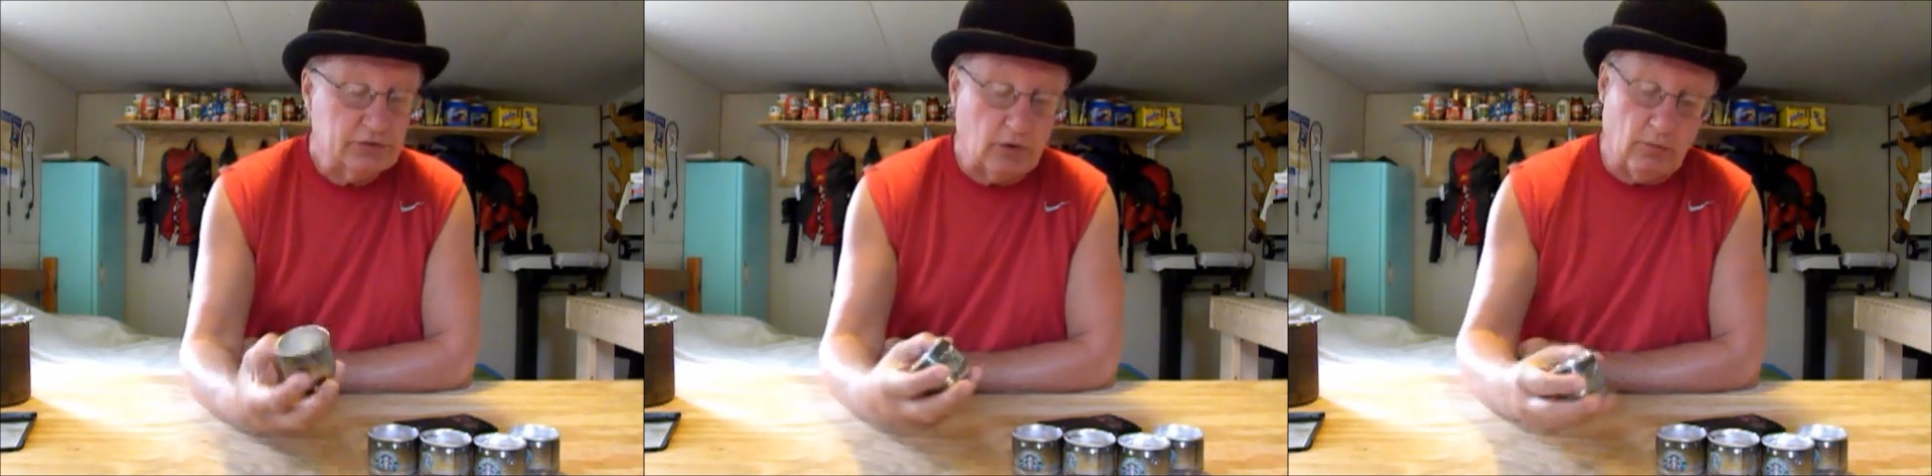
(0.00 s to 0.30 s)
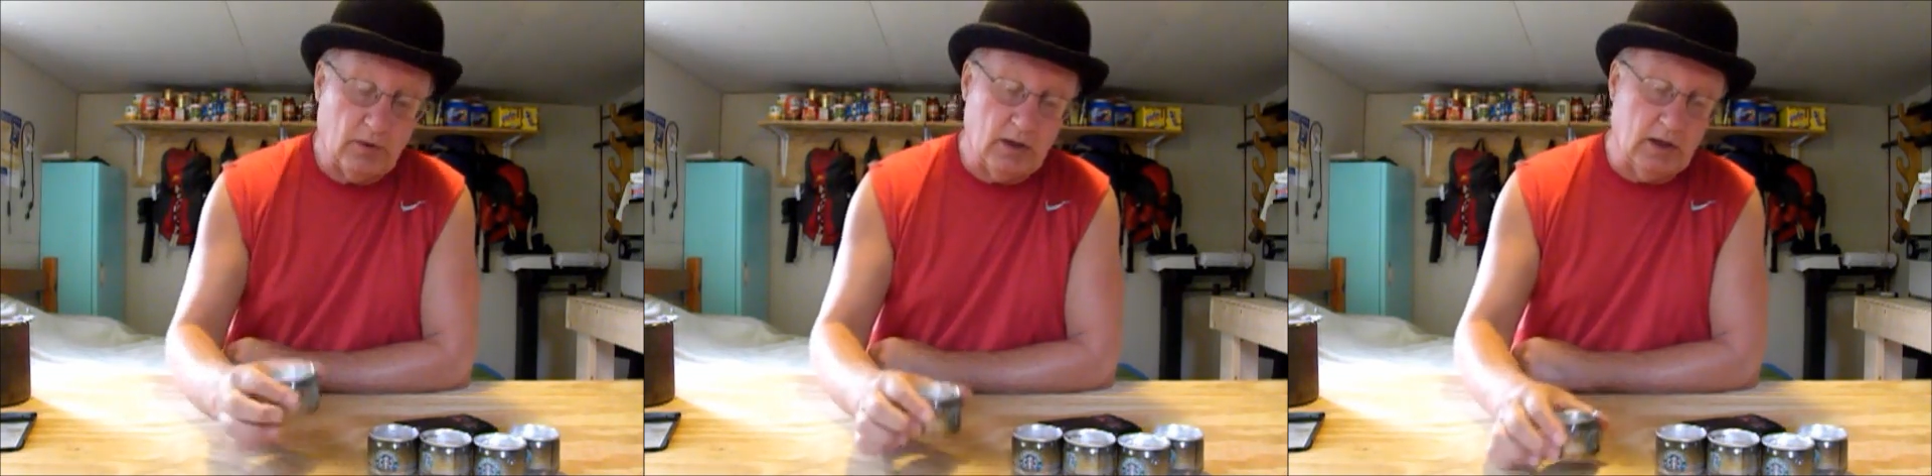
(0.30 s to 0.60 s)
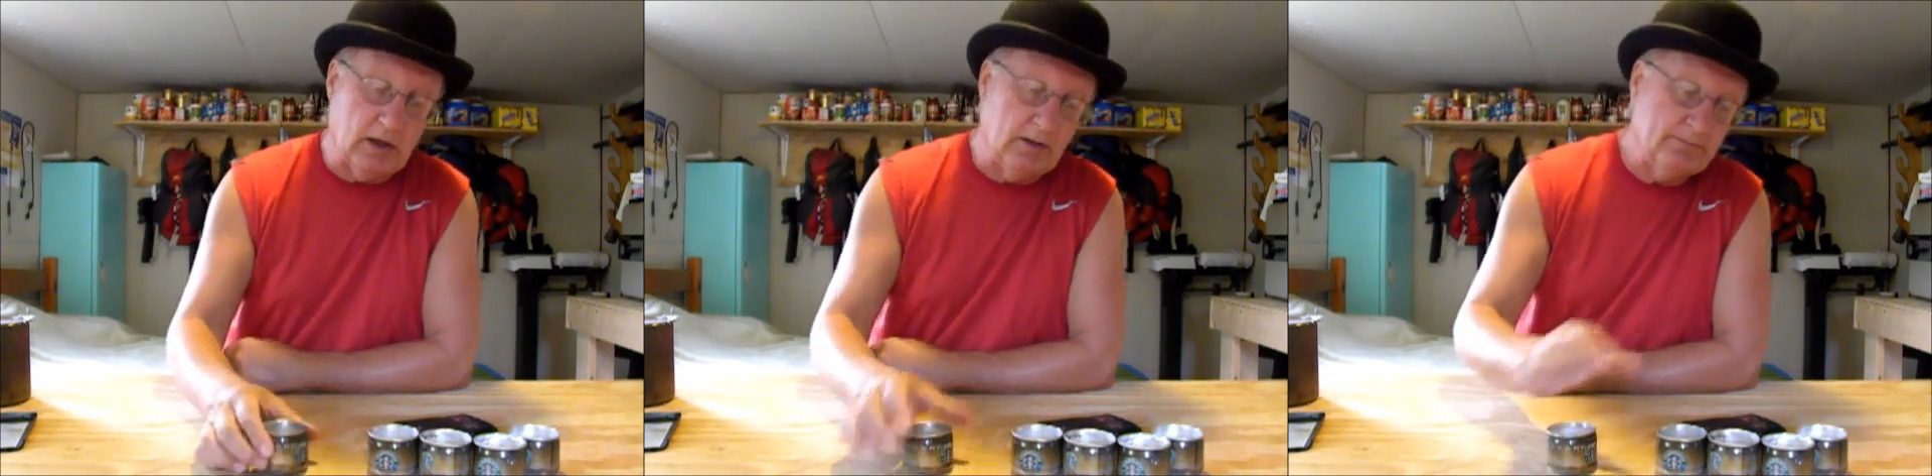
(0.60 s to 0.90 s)
So,
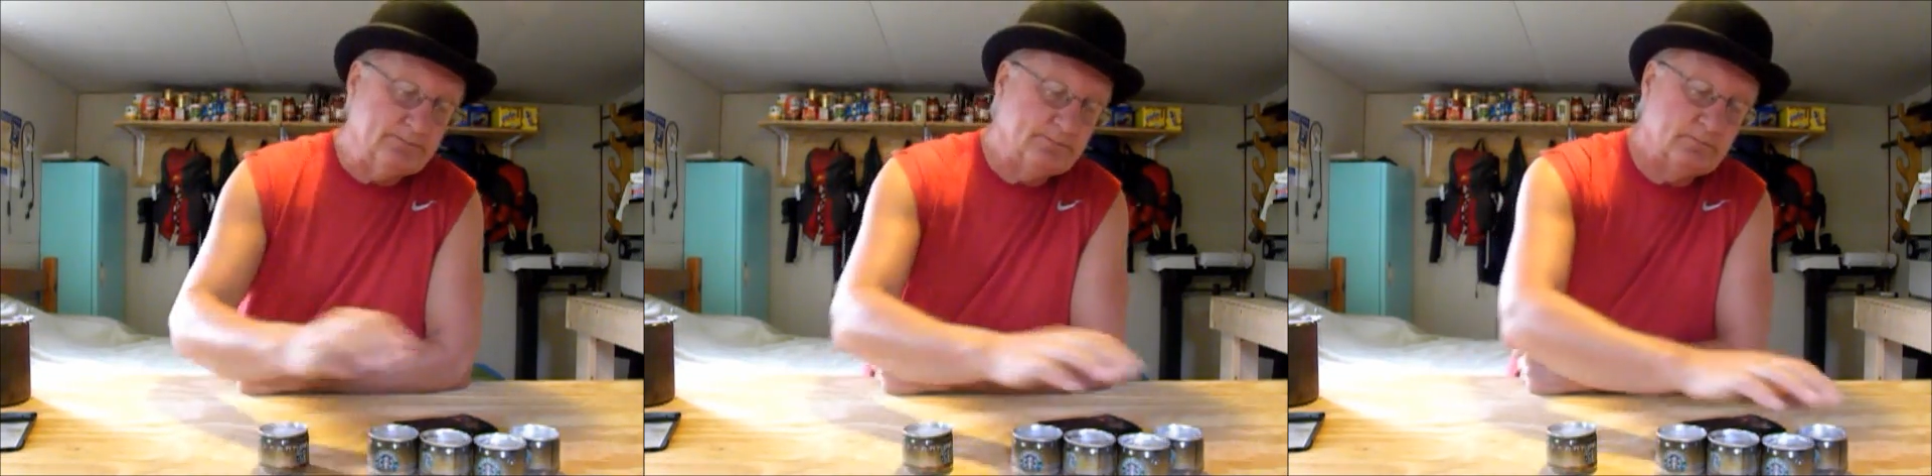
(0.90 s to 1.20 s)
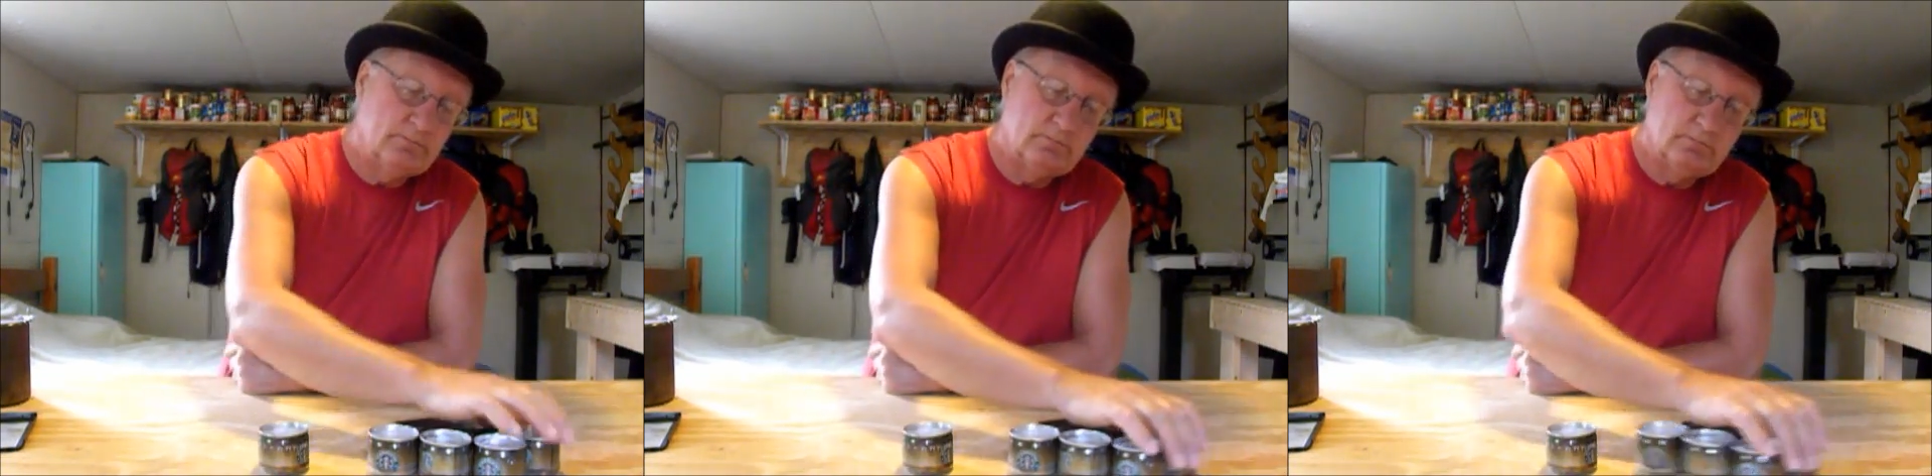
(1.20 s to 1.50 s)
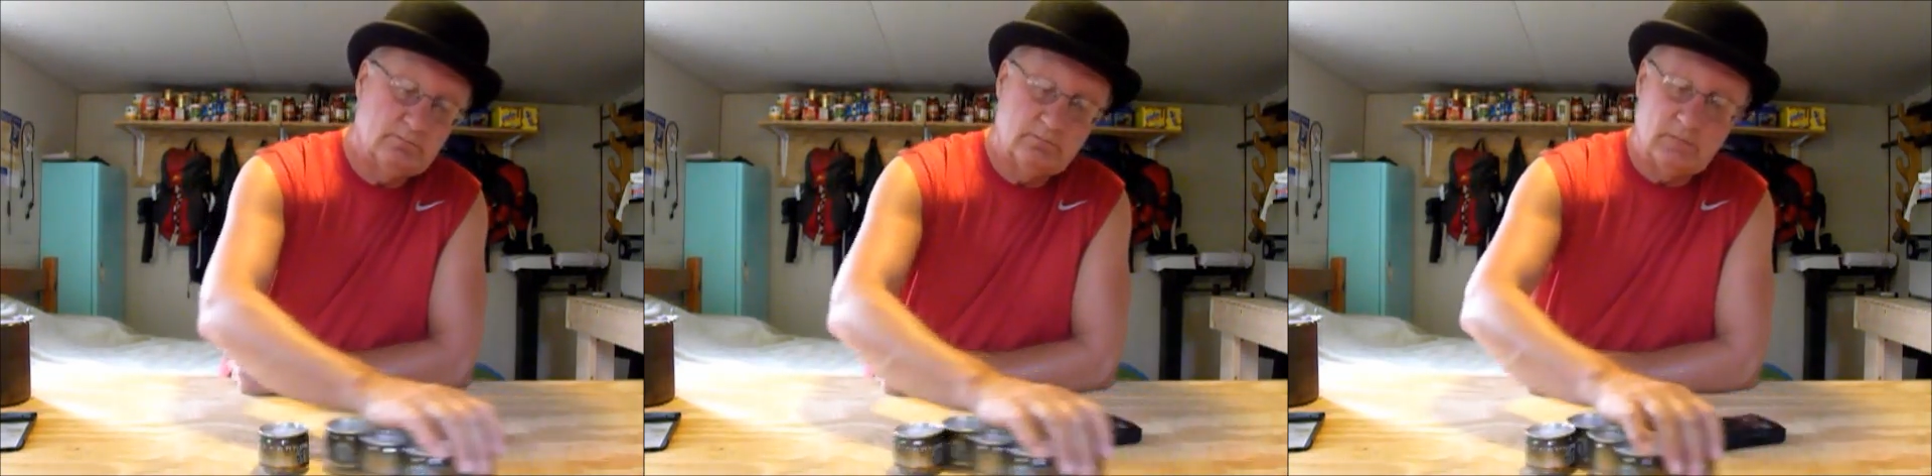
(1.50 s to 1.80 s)

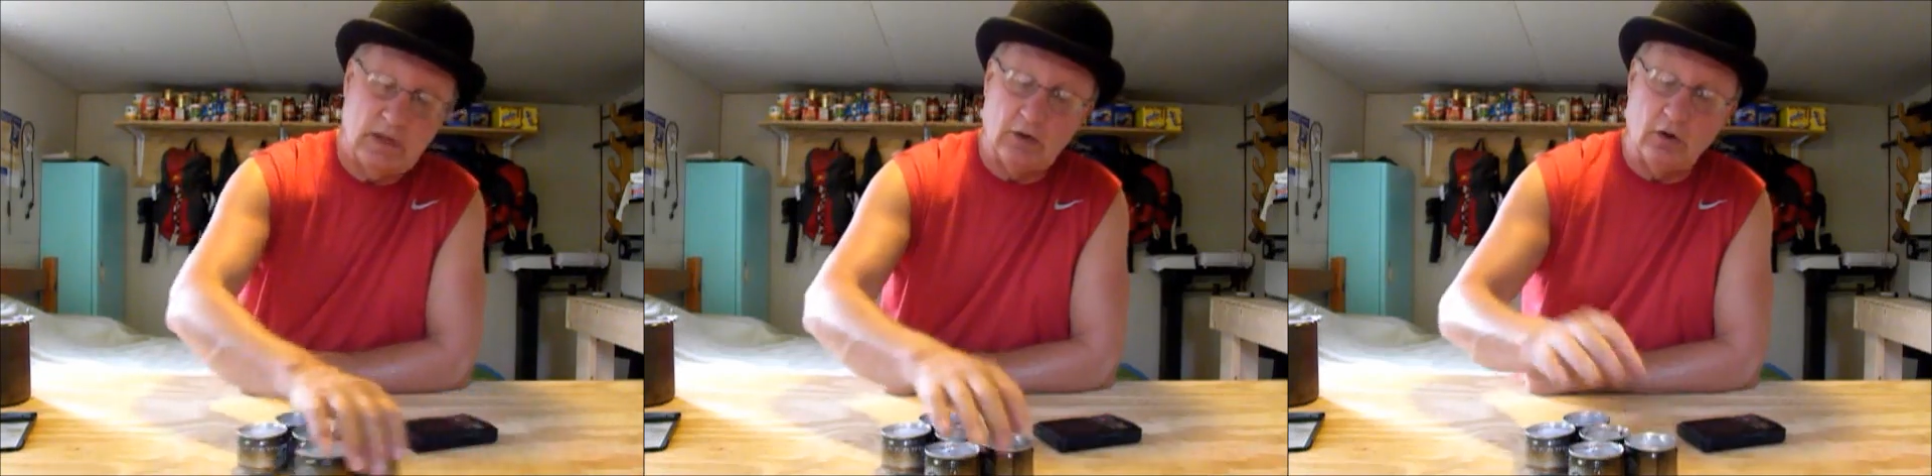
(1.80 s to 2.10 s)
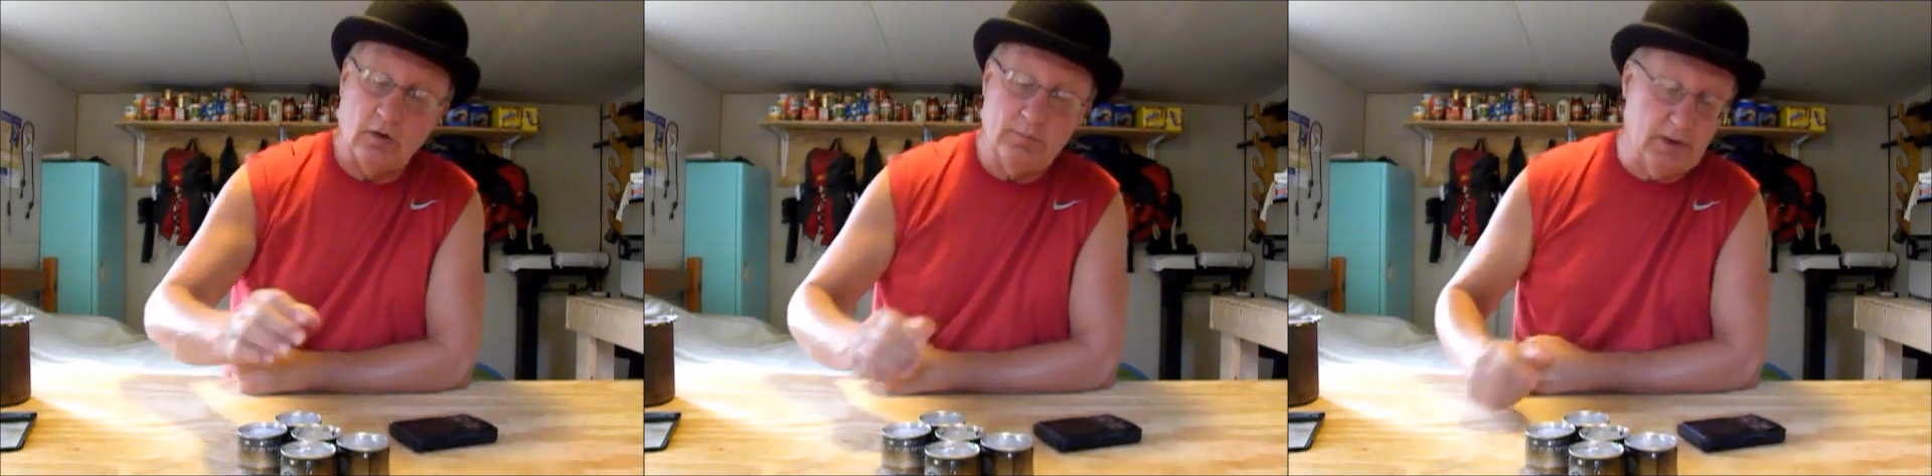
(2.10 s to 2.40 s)
that all